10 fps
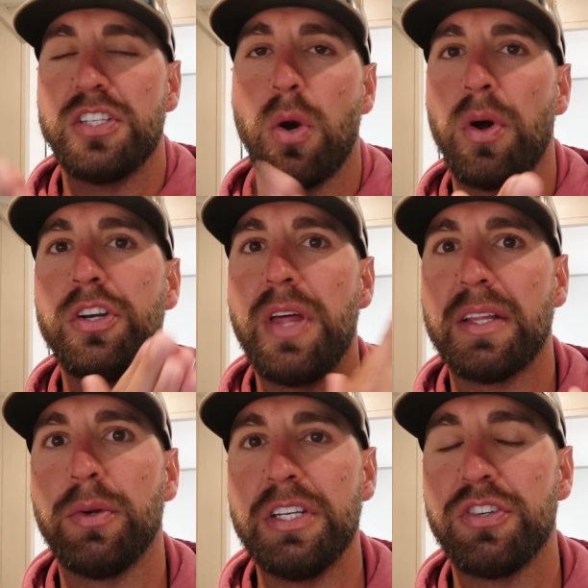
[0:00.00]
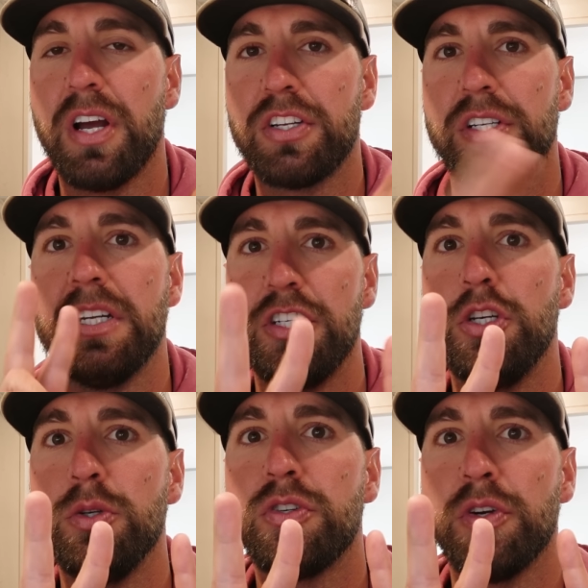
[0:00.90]
right, so I want to do that little introduction in
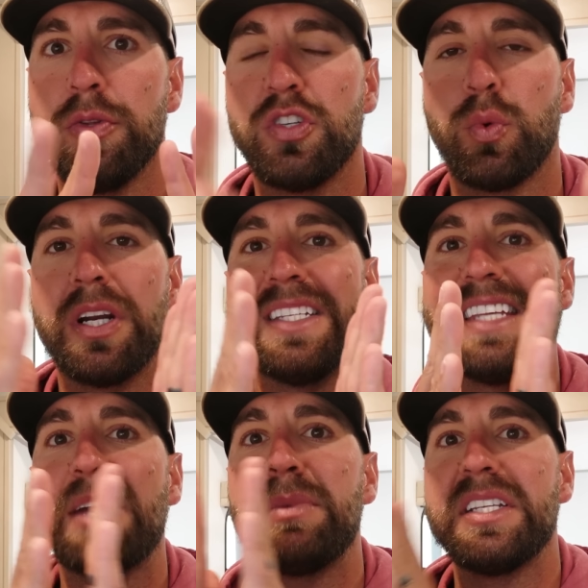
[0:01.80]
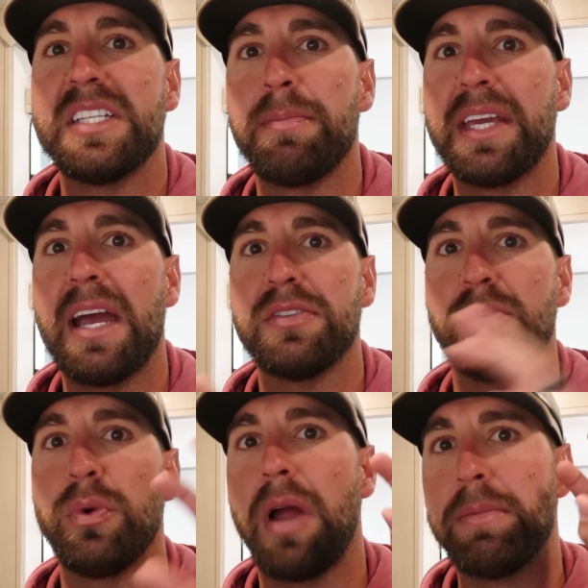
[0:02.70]
two truths. We're going to segment to something else,
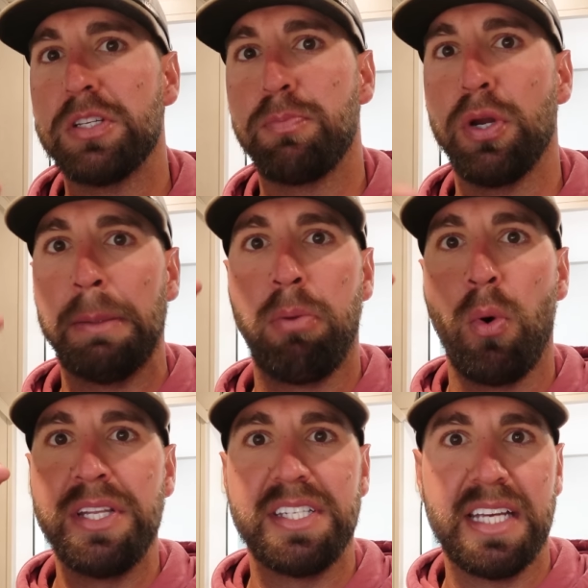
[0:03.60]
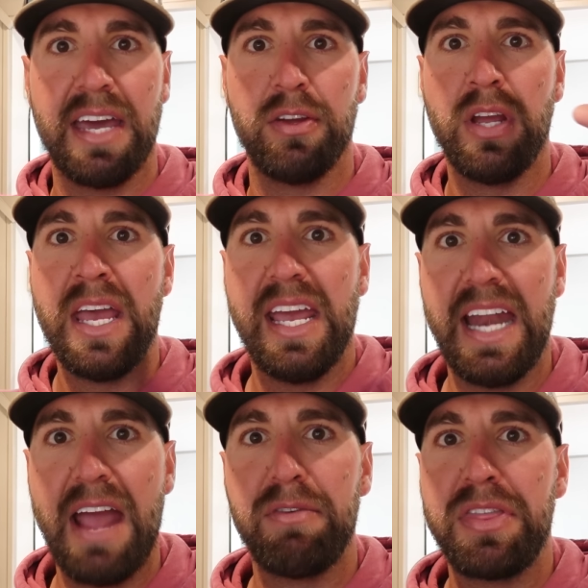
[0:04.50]
and I'm just putting points together,
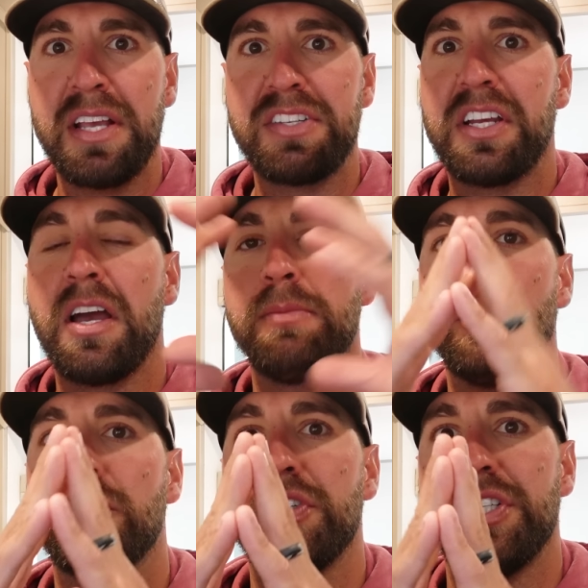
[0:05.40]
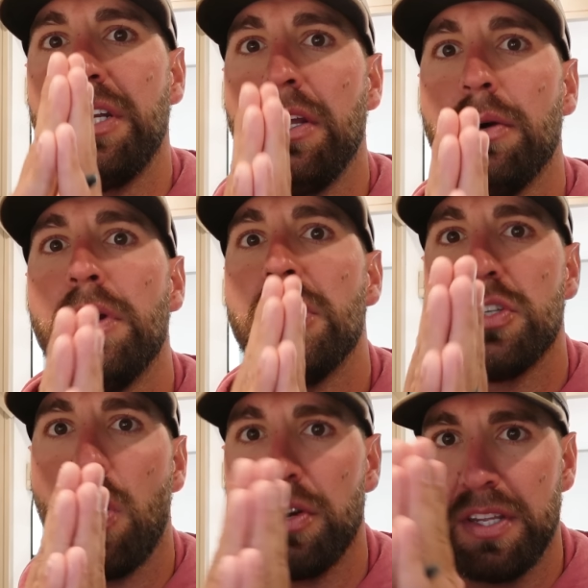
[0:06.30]
and everything's going to come to a crescendo.
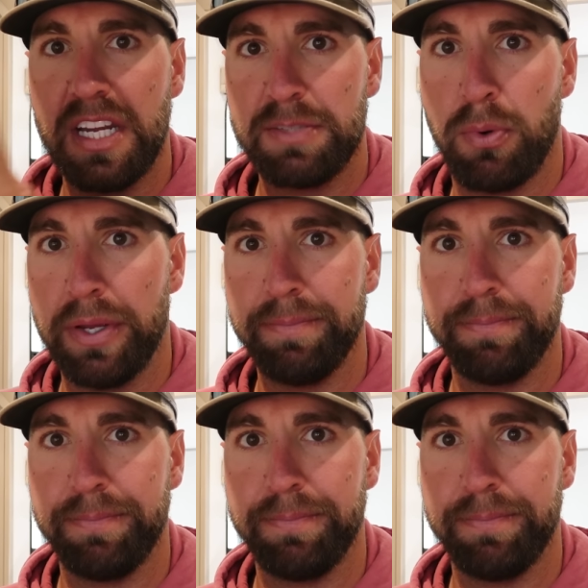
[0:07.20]
So on to the next point.